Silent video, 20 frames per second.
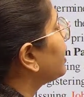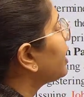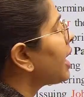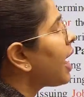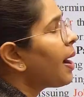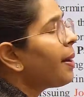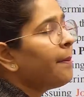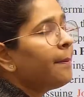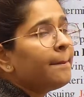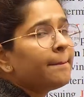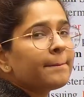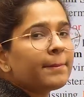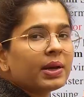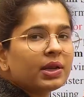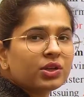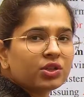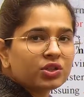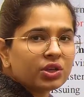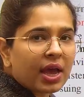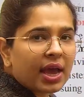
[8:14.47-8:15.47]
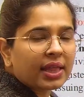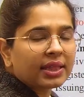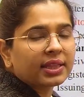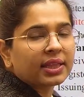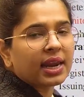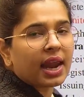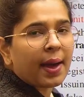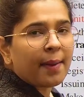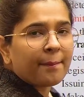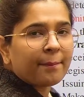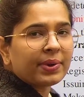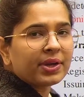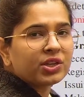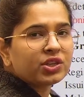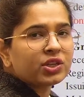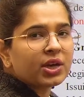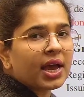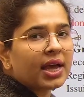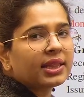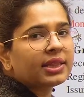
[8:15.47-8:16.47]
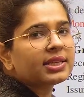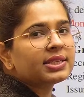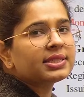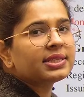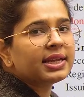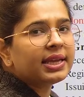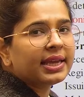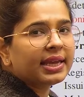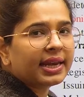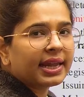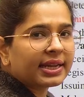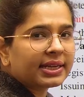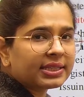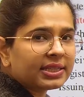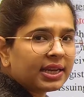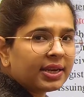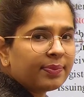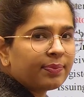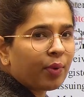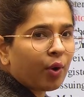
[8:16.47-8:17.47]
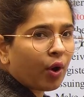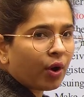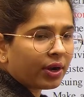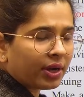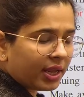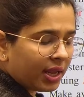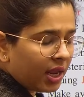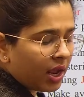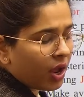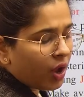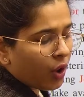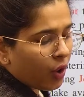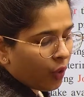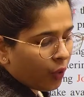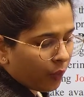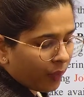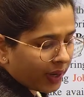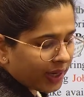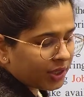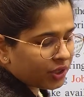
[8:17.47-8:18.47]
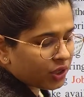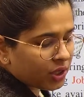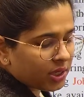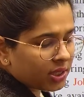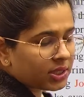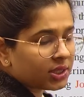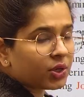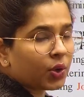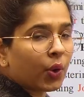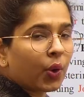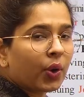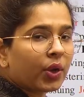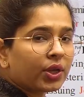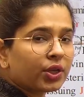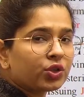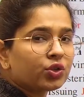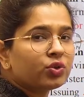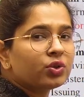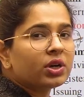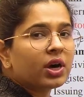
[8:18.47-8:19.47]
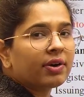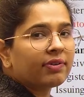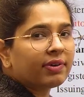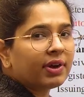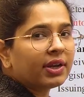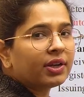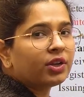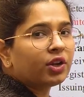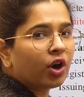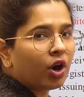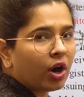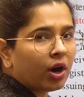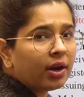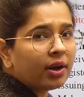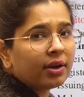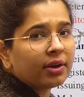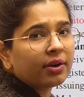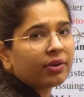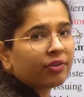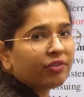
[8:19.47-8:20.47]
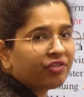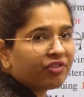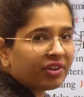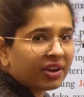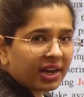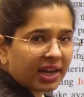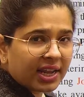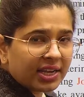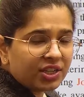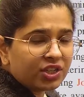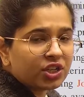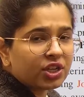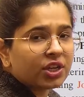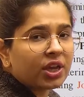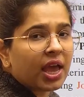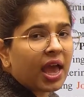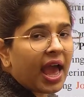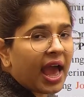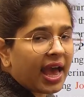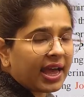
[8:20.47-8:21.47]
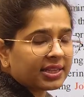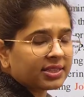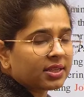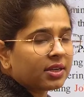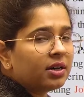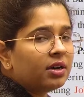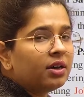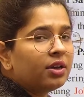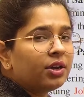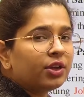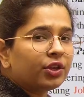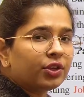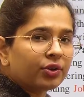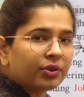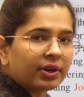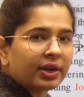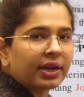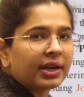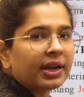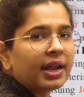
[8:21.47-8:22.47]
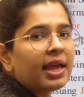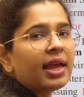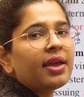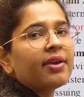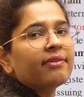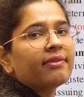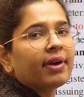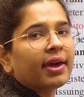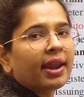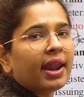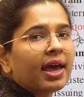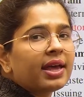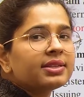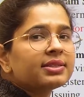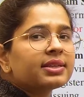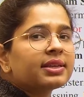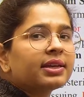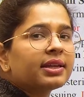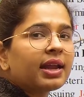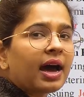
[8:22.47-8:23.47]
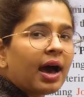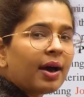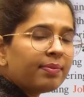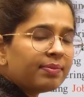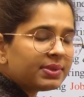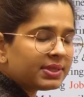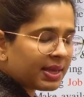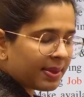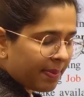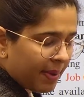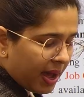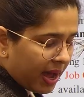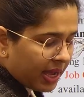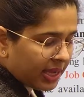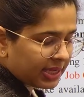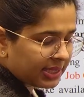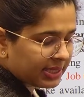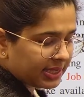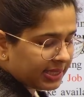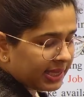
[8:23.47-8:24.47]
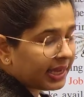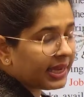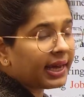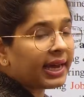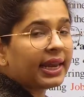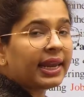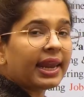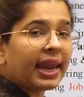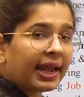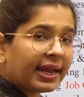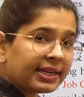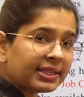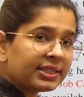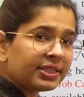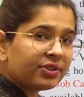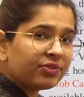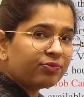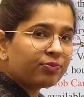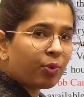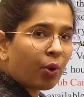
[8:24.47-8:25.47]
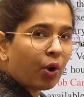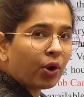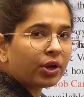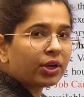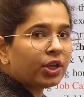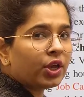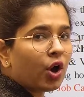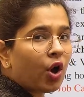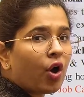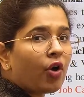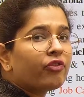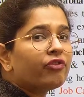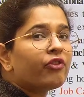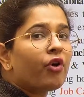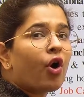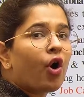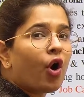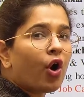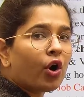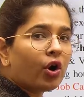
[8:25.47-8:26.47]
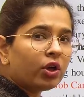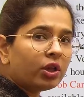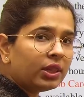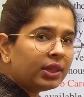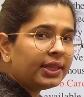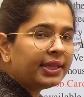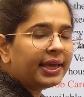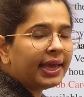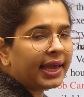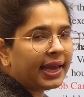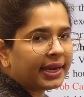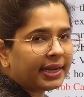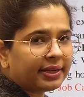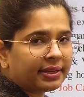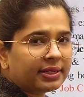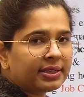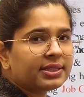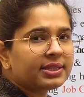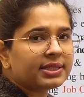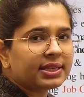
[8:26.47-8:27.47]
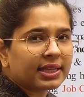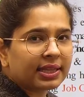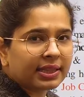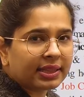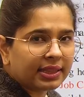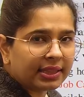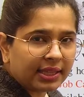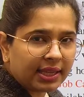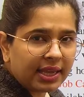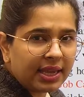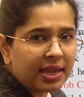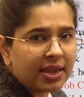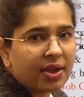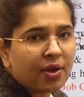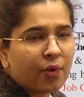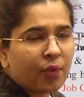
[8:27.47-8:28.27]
Gram Panchayat. Gram Panchayat is the elected body which is going to govern your village as a unit. Whereas Gram Sabha is the collective body of all the adults in the